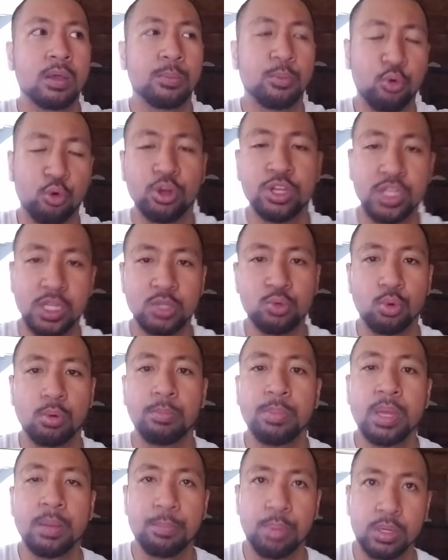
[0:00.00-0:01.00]
Christians were
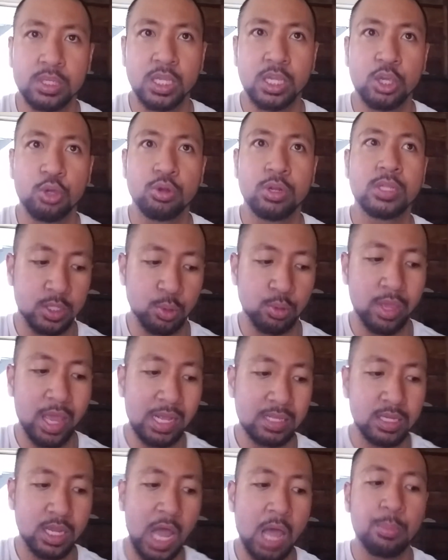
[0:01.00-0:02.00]
being persecuted, so they had
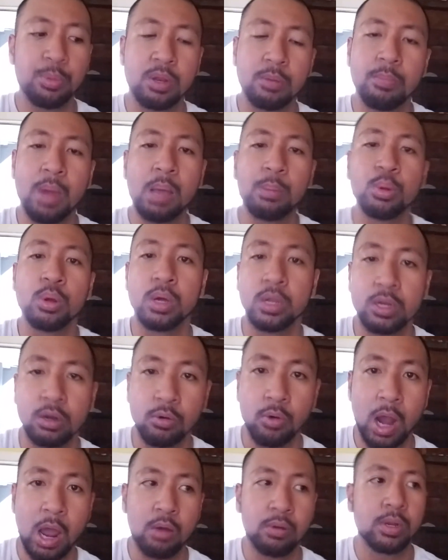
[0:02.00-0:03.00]
to copy the Bible
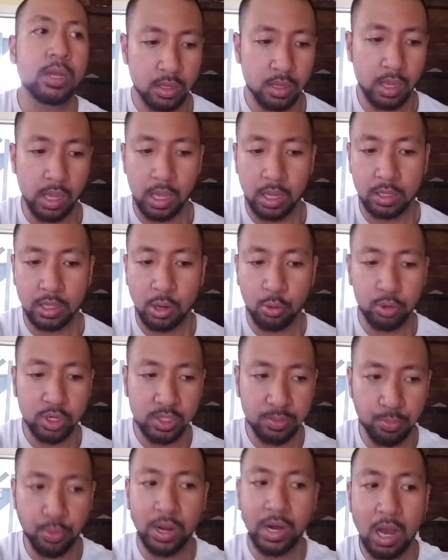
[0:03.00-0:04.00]
underground, and they were
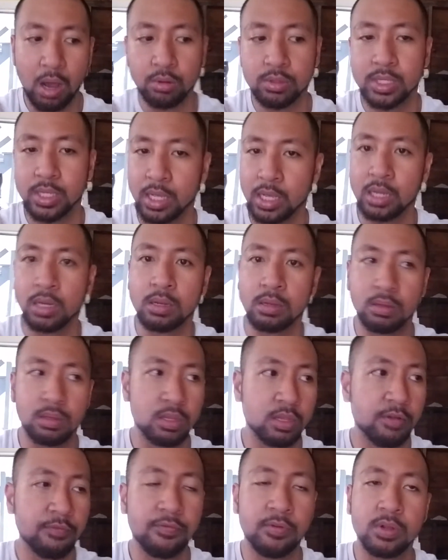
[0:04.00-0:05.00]
spread out in
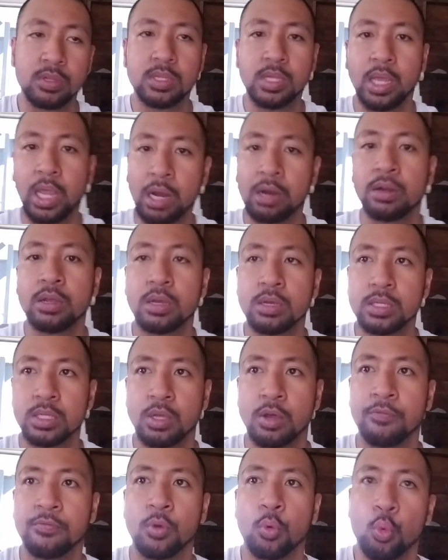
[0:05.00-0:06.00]
different areas
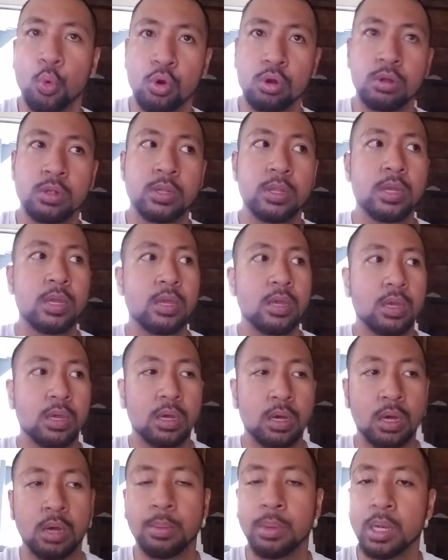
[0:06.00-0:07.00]
of the world,
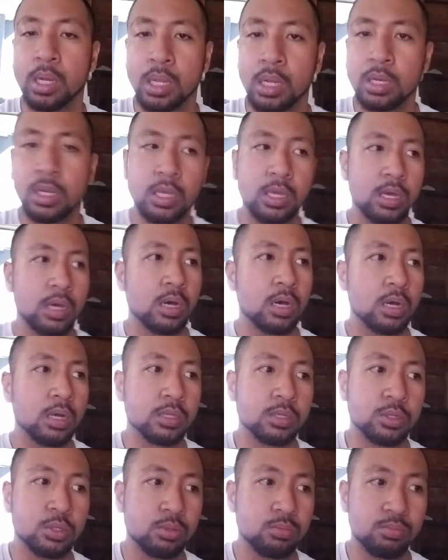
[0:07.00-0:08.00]
um, in India,
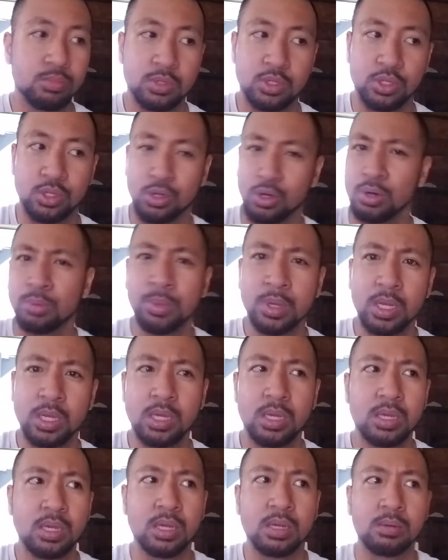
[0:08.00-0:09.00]

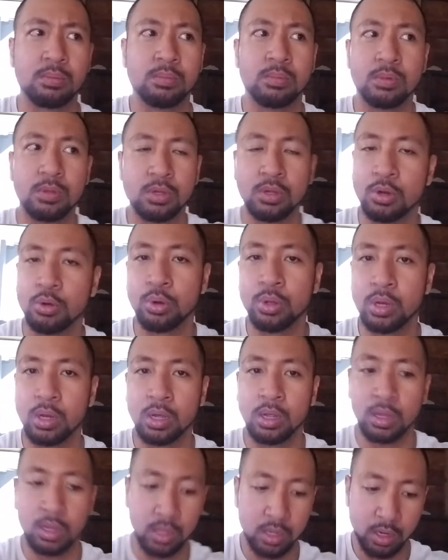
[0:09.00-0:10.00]
Germany, and you know, and
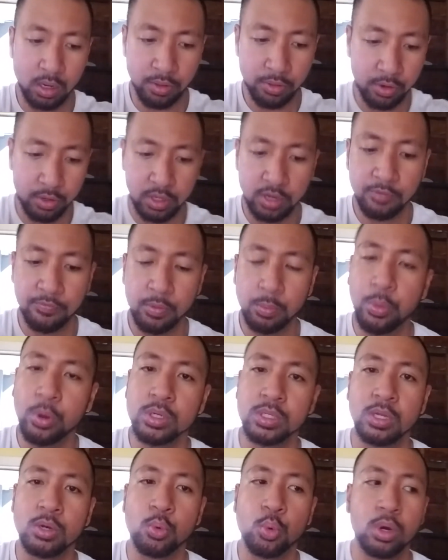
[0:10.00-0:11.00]
in, in other different
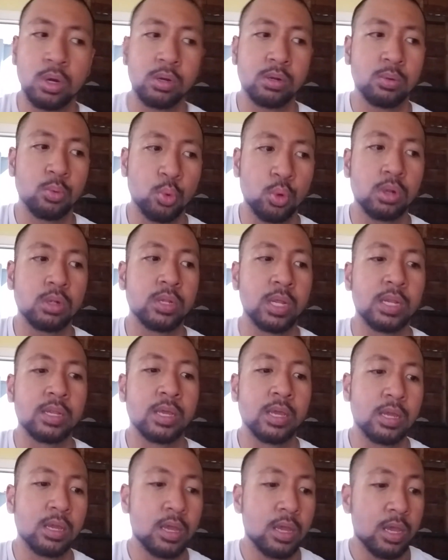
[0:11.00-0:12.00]
parts of the world. World, and
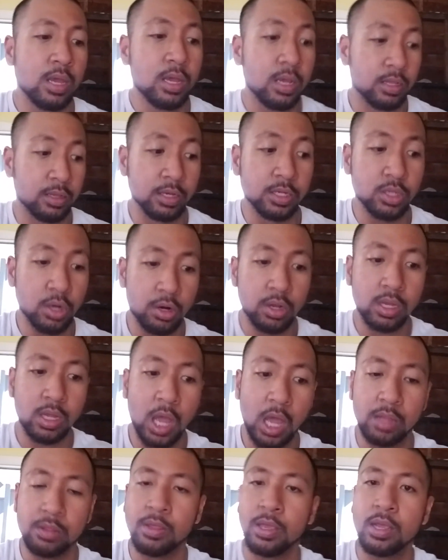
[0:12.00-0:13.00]
they they started
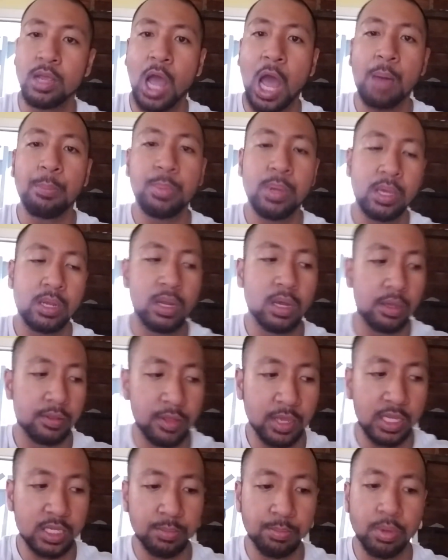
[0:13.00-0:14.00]
co they copied
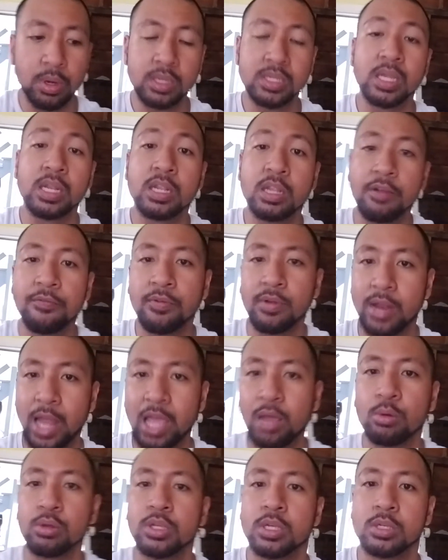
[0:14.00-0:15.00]
these books in different
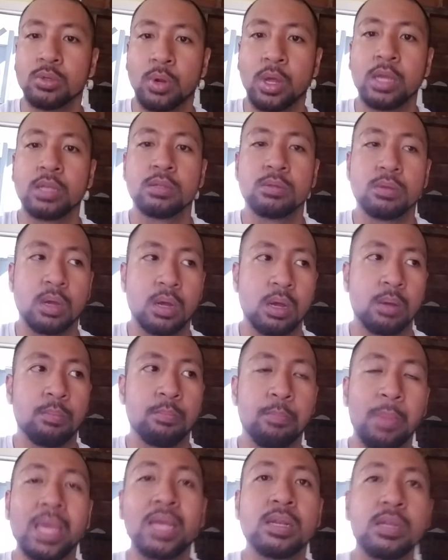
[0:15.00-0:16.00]
languages, right? Um,
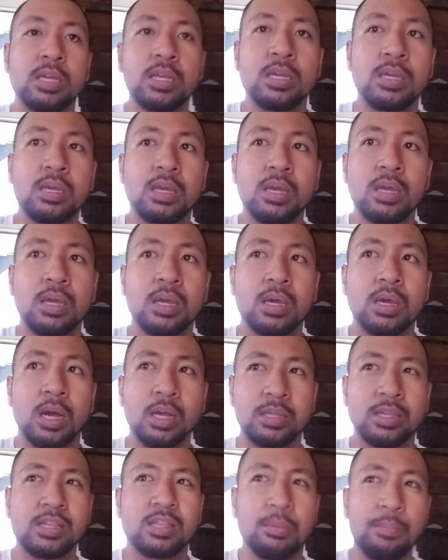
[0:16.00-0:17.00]
mainly, I
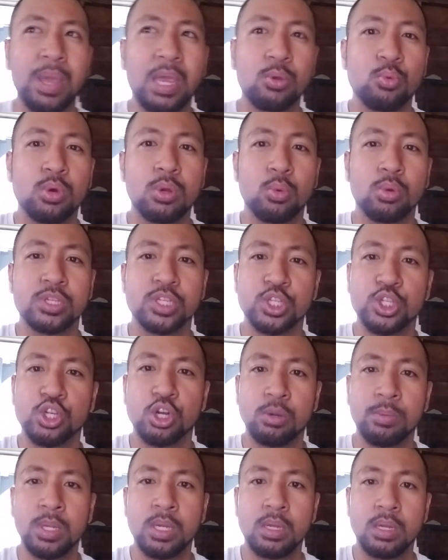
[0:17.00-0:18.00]
think the main one was
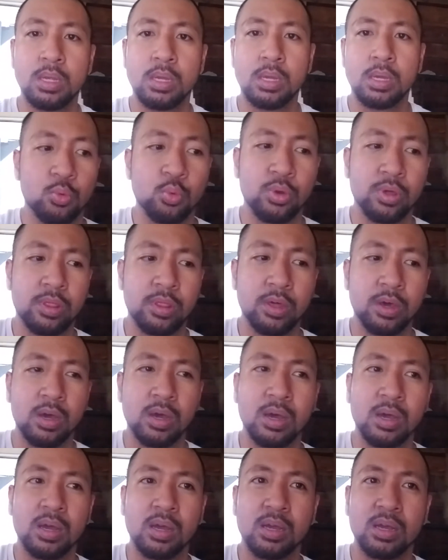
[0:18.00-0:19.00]
German with
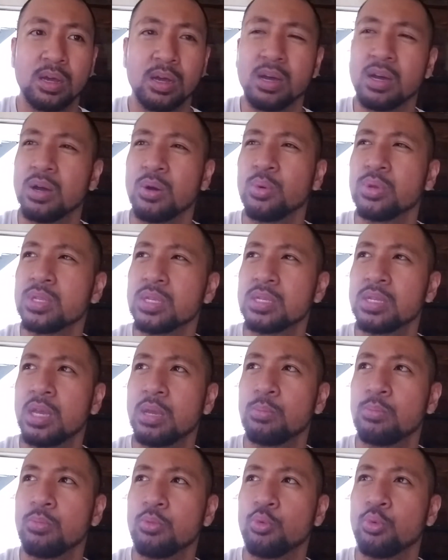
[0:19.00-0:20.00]
uh, uh, what's his
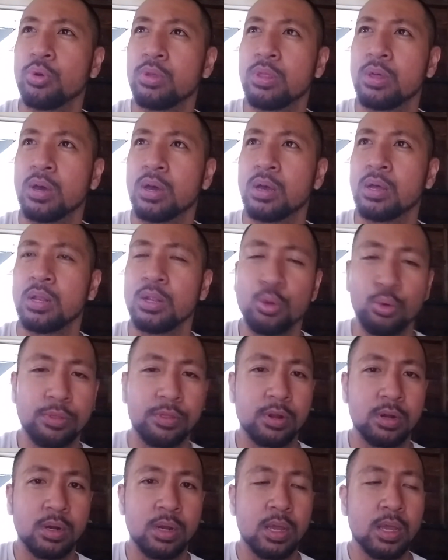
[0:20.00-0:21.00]
name with uh,
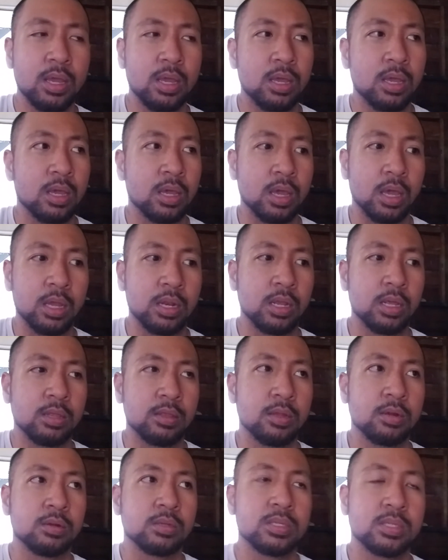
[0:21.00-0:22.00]
Luther, and then
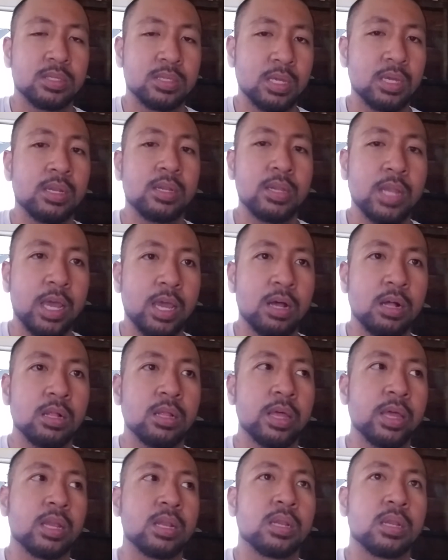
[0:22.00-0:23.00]
there's Tyndale
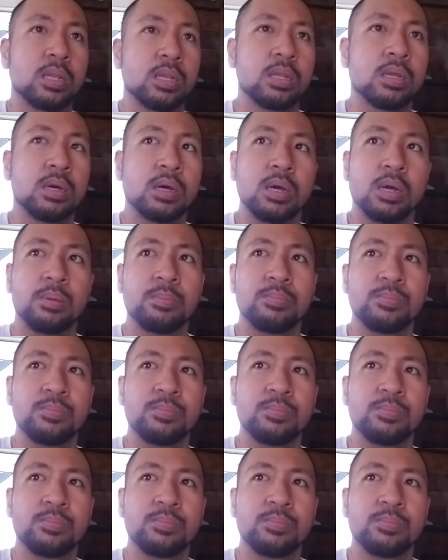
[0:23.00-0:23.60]
and uh,